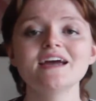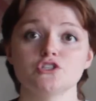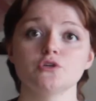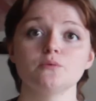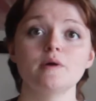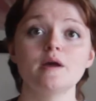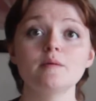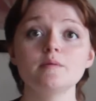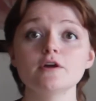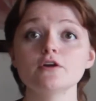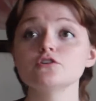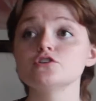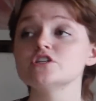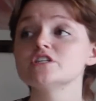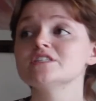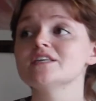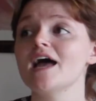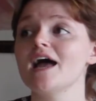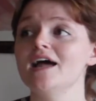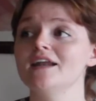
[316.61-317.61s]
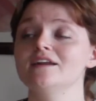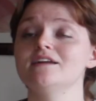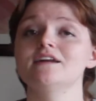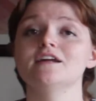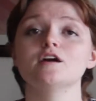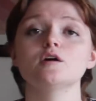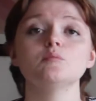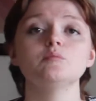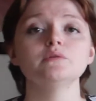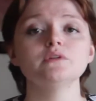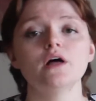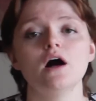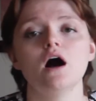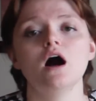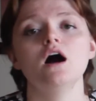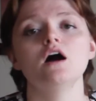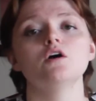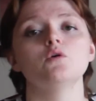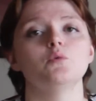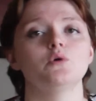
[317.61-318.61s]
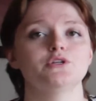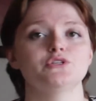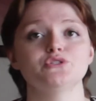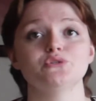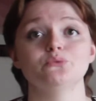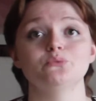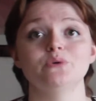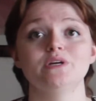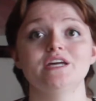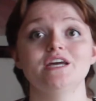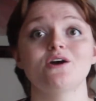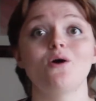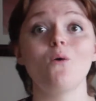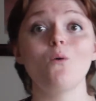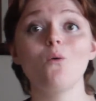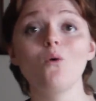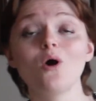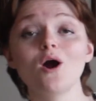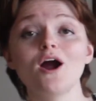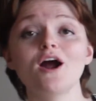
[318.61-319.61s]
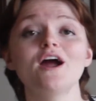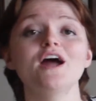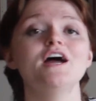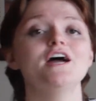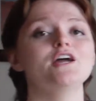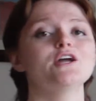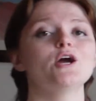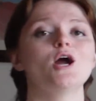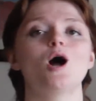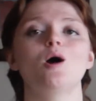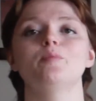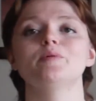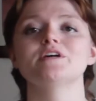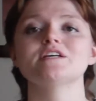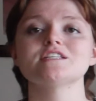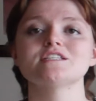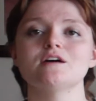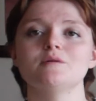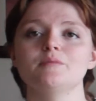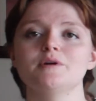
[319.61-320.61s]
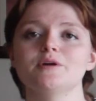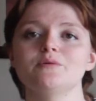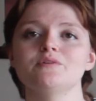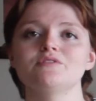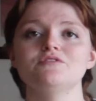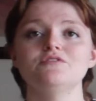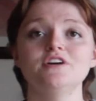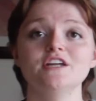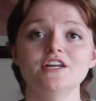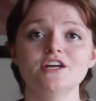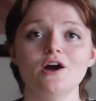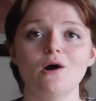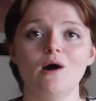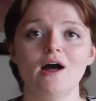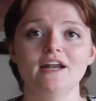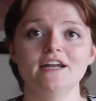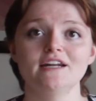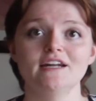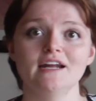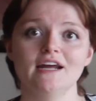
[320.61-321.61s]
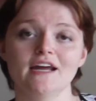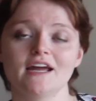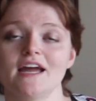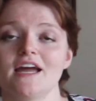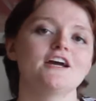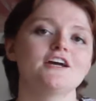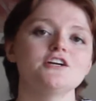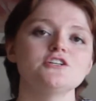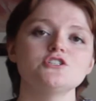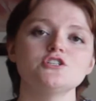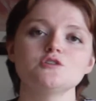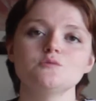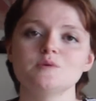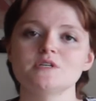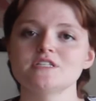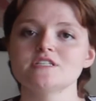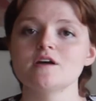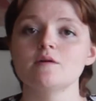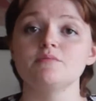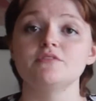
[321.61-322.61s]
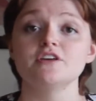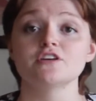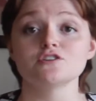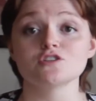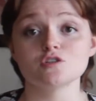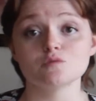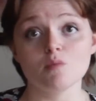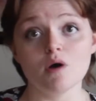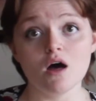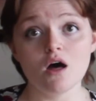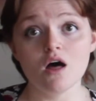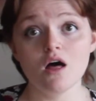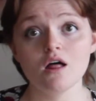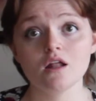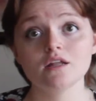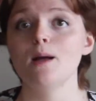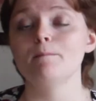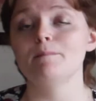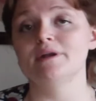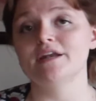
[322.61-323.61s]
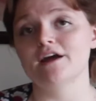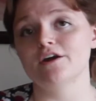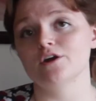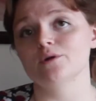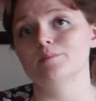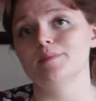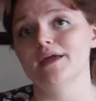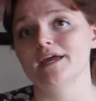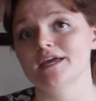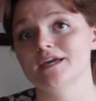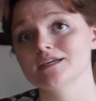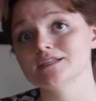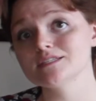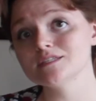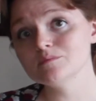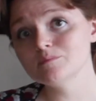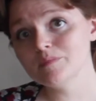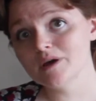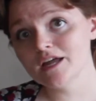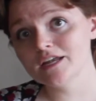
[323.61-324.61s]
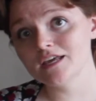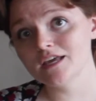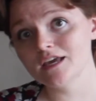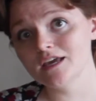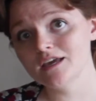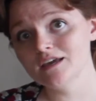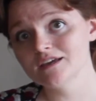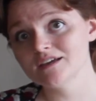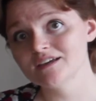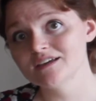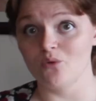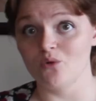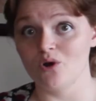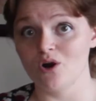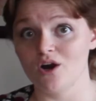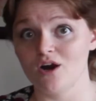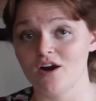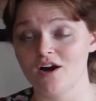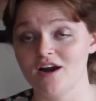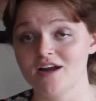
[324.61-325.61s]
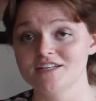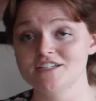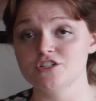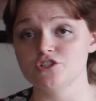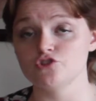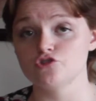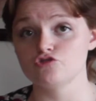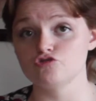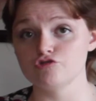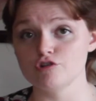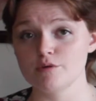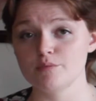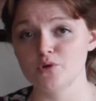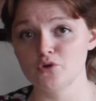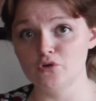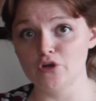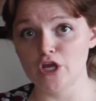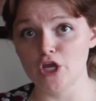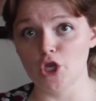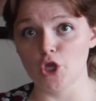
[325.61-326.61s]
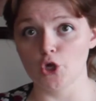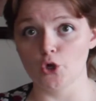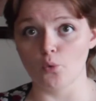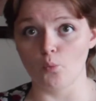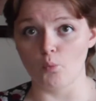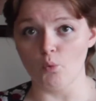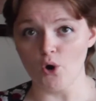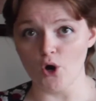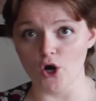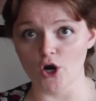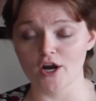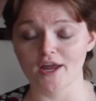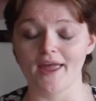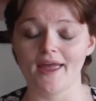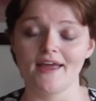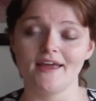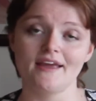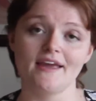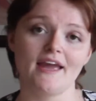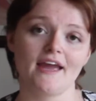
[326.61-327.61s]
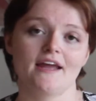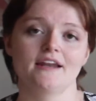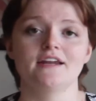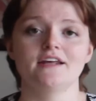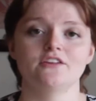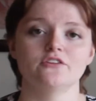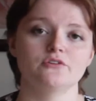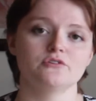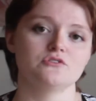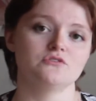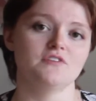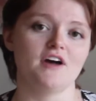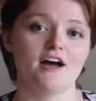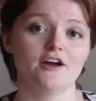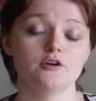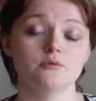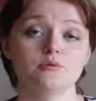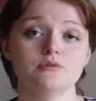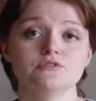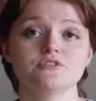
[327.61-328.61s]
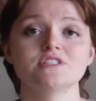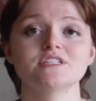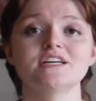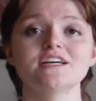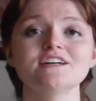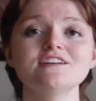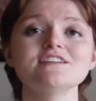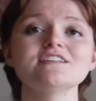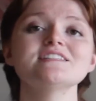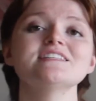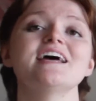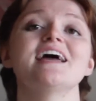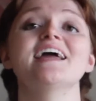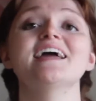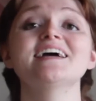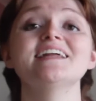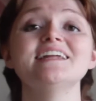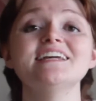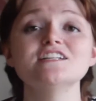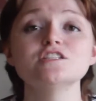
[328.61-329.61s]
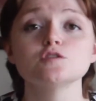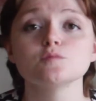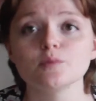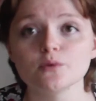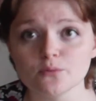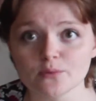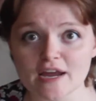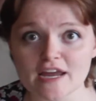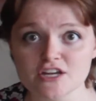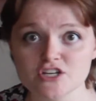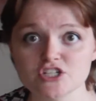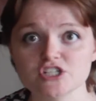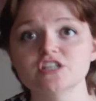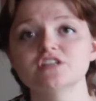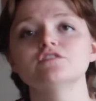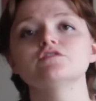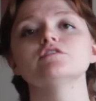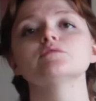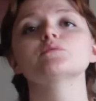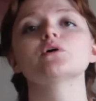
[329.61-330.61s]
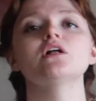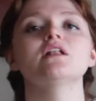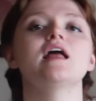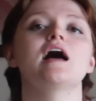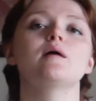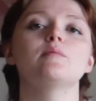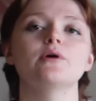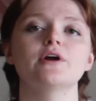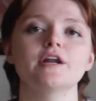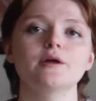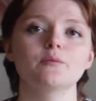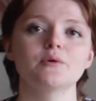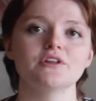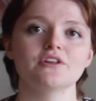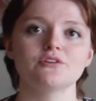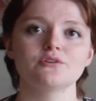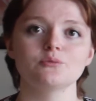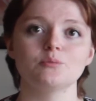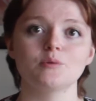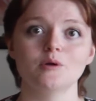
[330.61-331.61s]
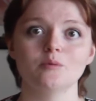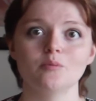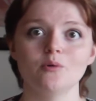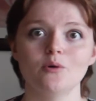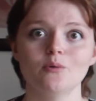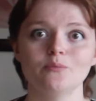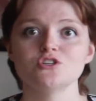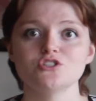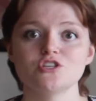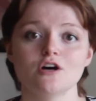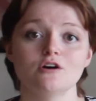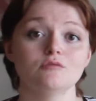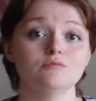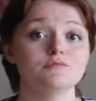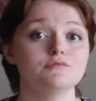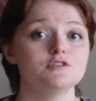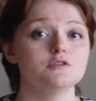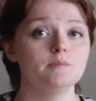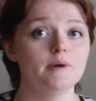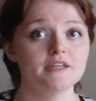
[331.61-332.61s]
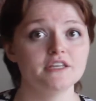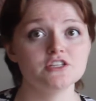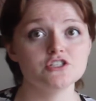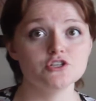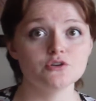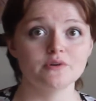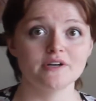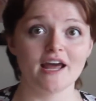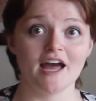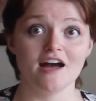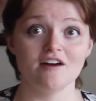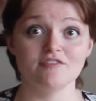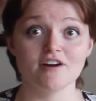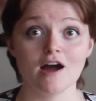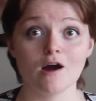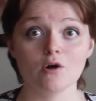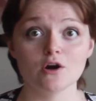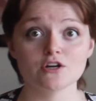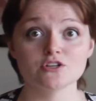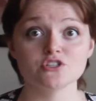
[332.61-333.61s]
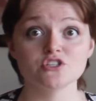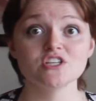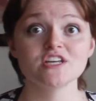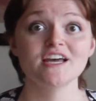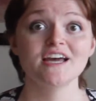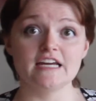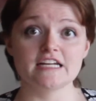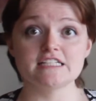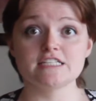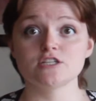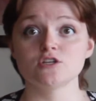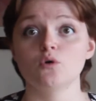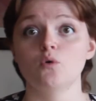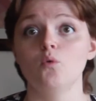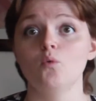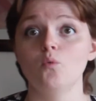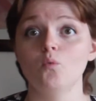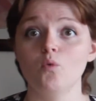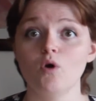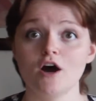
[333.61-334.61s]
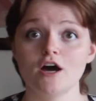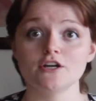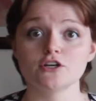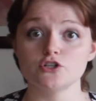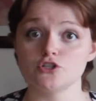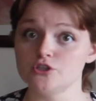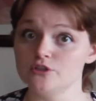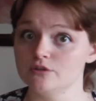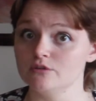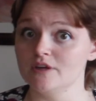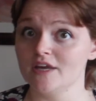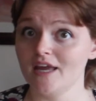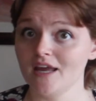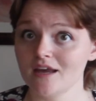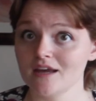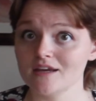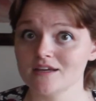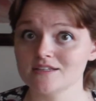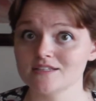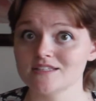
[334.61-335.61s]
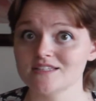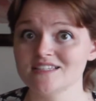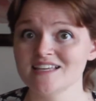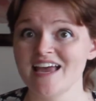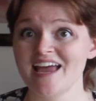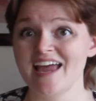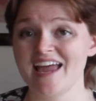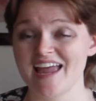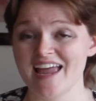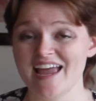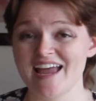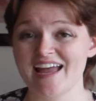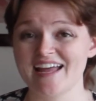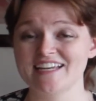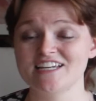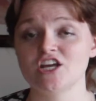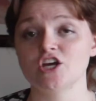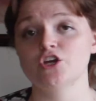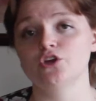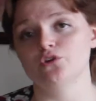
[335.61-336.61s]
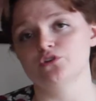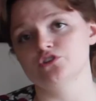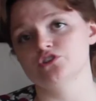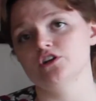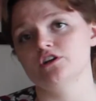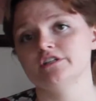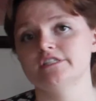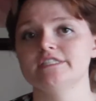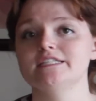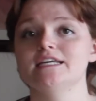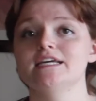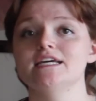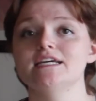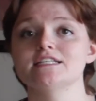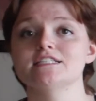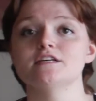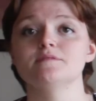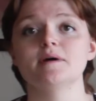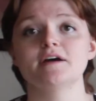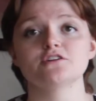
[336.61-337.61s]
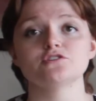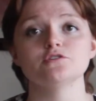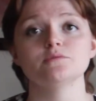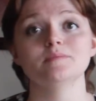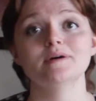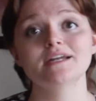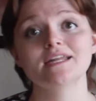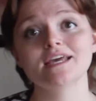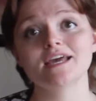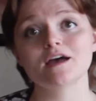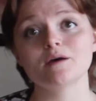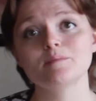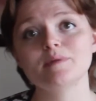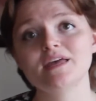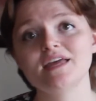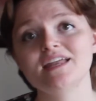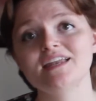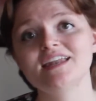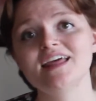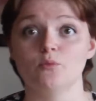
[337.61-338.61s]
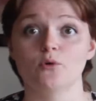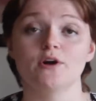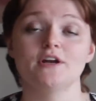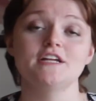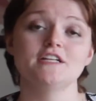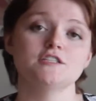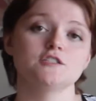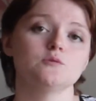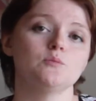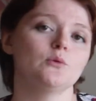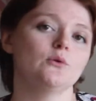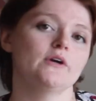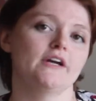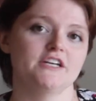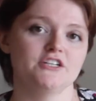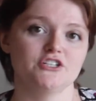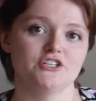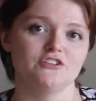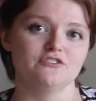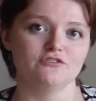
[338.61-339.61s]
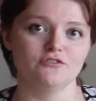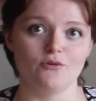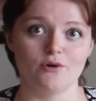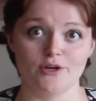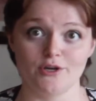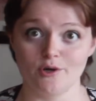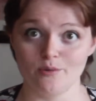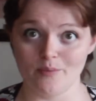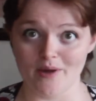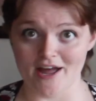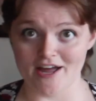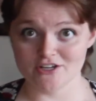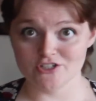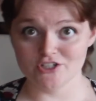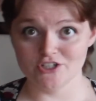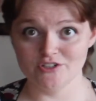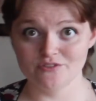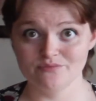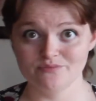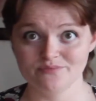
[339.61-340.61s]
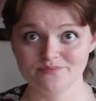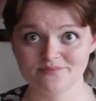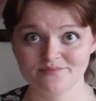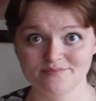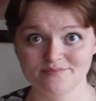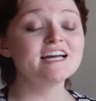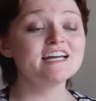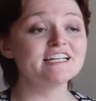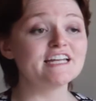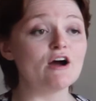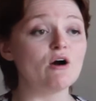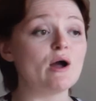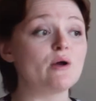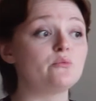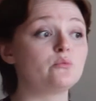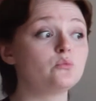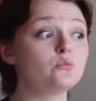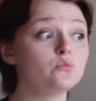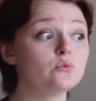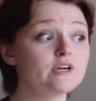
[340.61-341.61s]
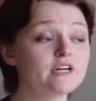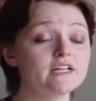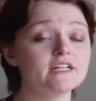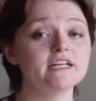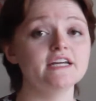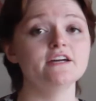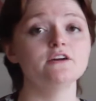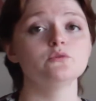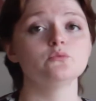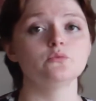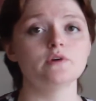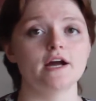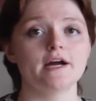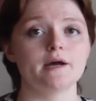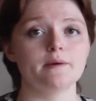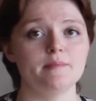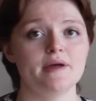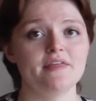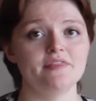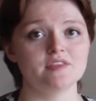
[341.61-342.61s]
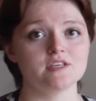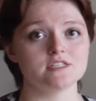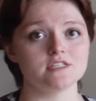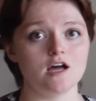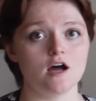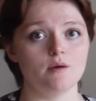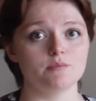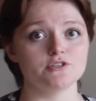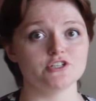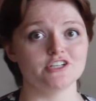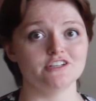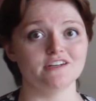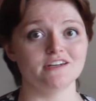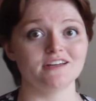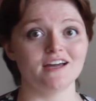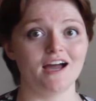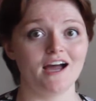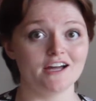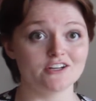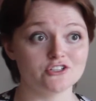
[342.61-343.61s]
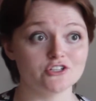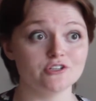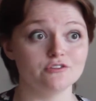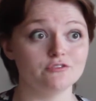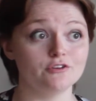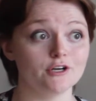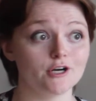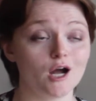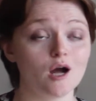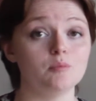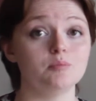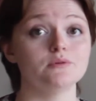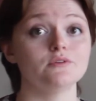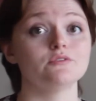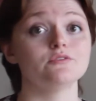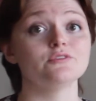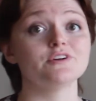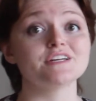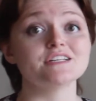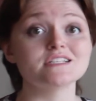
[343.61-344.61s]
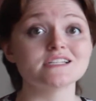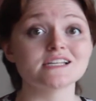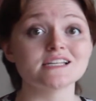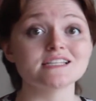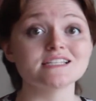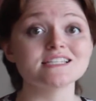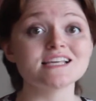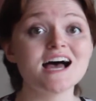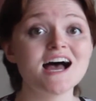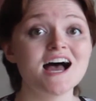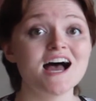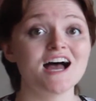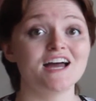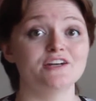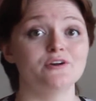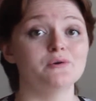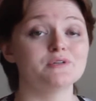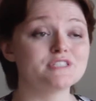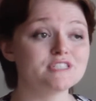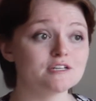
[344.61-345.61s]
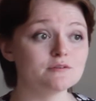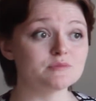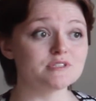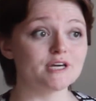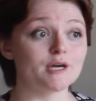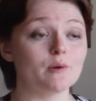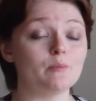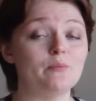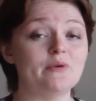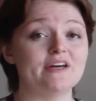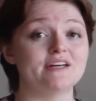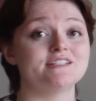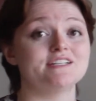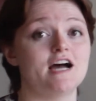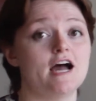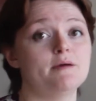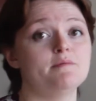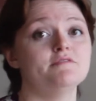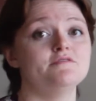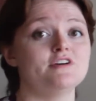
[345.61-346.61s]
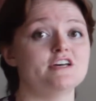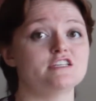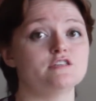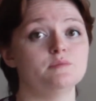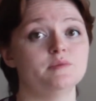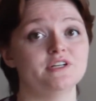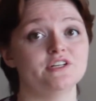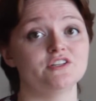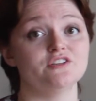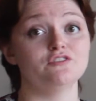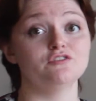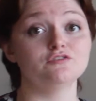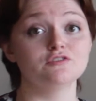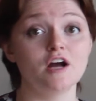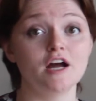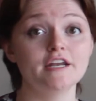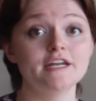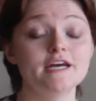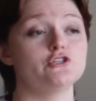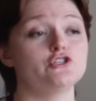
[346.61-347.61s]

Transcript: So maybe you're just editing a blog once a week, or you're helping somebody with video editing. It could just be something small, but now you're making some money. You're distributing your work and gaining those valuable skills and inspiration from collaborating with other people. So spend the 2.5 hours, get 1 or 2 gigs, and you'll start seeing some extra money come in, more inspiration for your passion. Now, I really recommend this option, actually for a couple of reasons. I know it seems like a big time investment at the front.